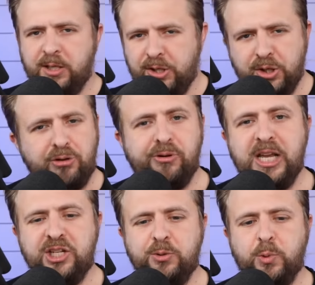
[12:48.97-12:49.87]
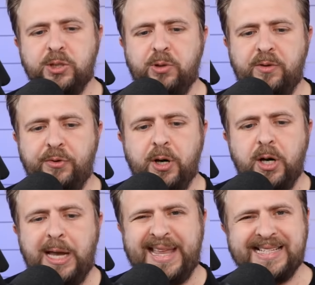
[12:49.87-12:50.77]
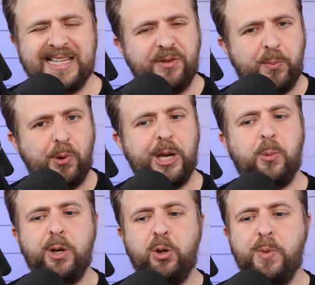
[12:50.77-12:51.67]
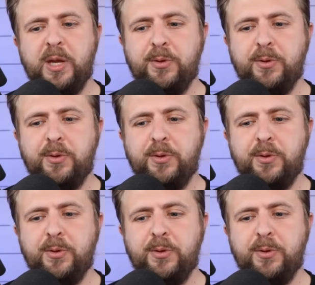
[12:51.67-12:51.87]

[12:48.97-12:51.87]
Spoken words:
No relation whatsoever. And that's kind of the point I wanted to make,